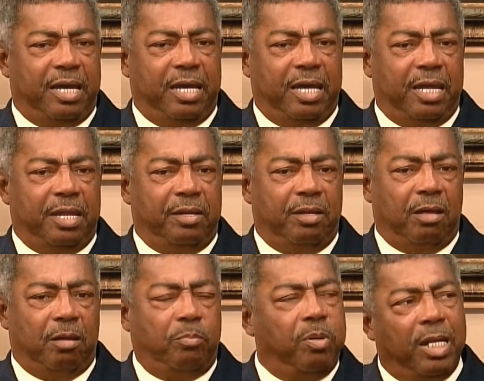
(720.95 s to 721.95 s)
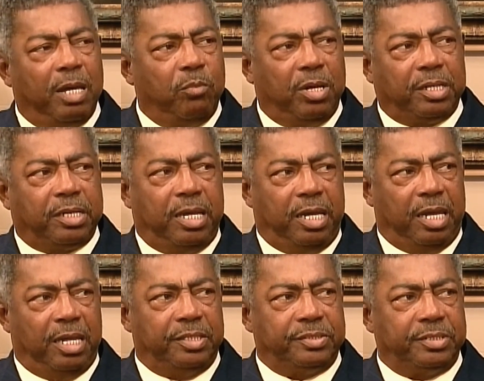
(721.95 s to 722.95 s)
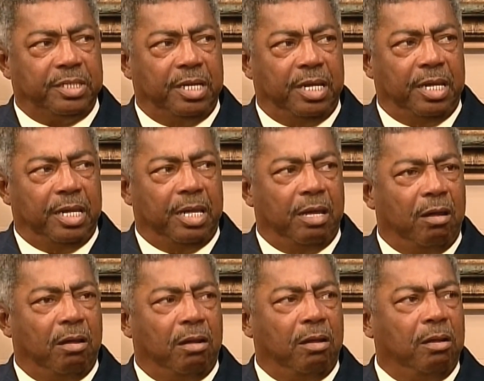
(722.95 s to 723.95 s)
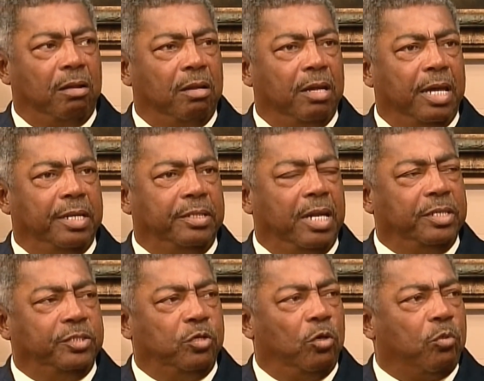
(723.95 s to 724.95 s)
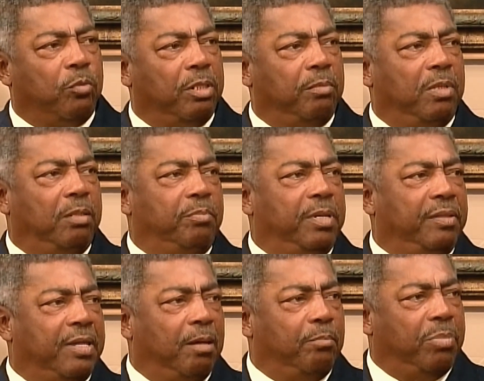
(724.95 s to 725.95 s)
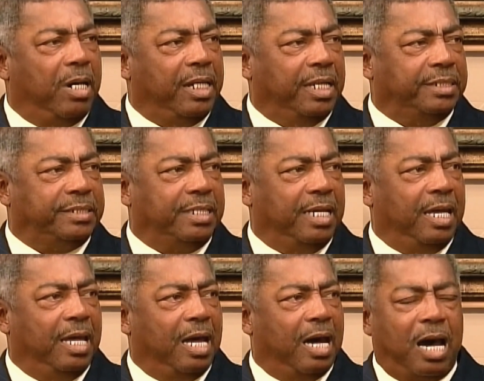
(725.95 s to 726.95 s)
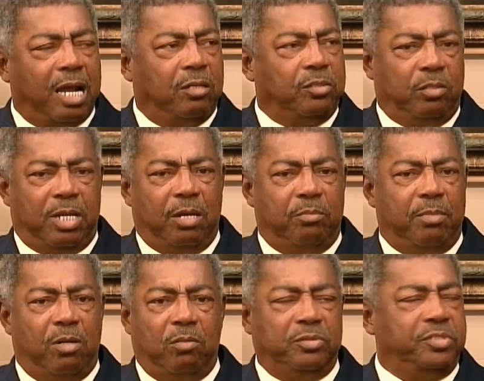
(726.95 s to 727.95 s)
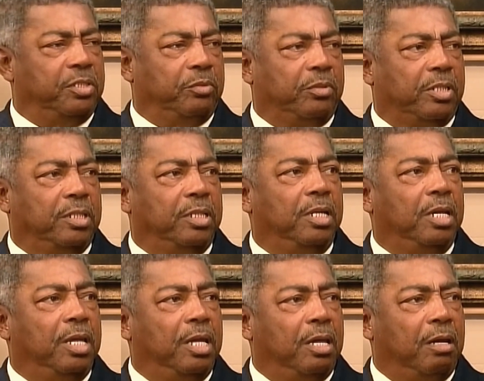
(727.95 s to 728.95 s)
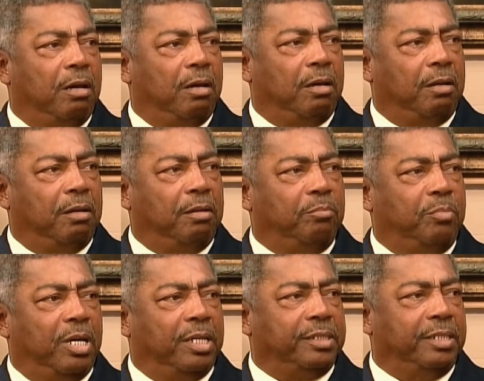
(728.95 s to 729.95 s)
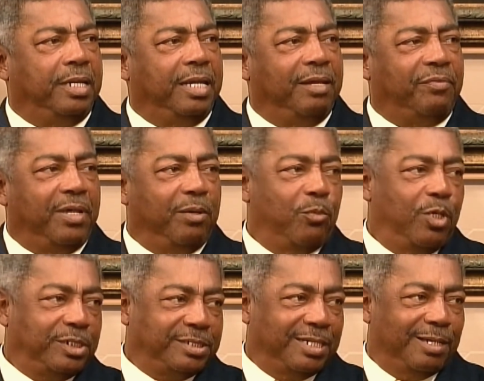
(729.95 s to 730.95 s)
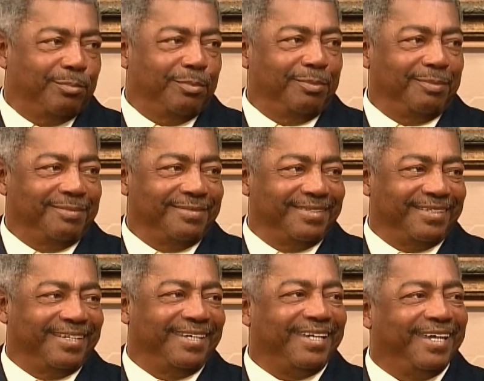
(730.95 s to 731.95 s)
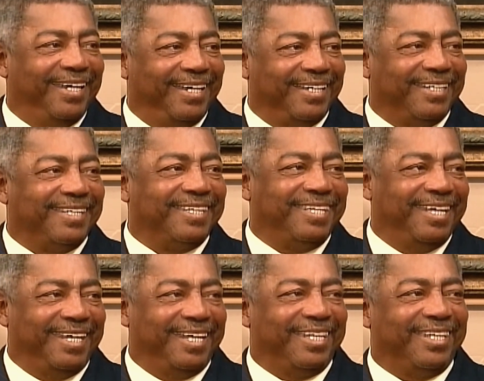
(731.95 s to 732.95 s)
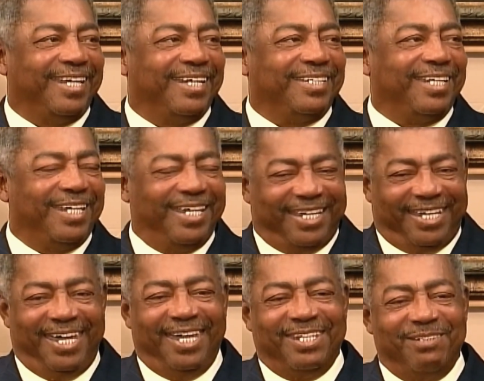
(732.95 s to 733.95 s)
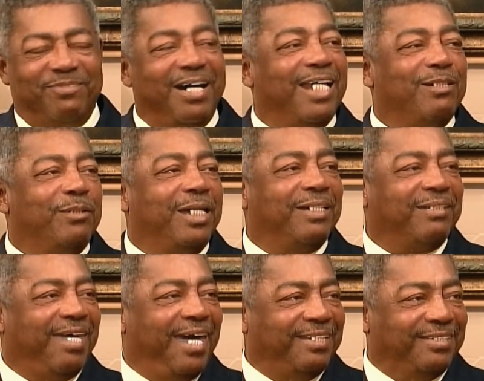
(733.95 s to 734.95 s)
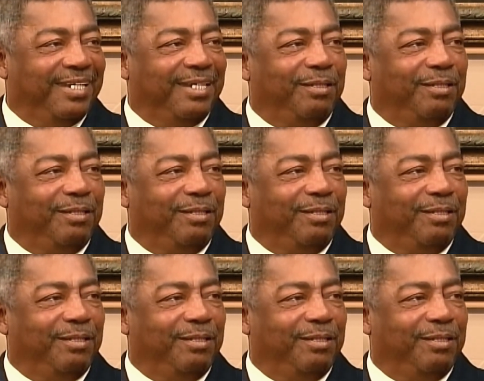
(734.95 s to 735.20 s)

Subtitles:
and play with kids and joke with them and be their buddies. I don't do that with my own children. But if right. they want something, they find a way of getting it.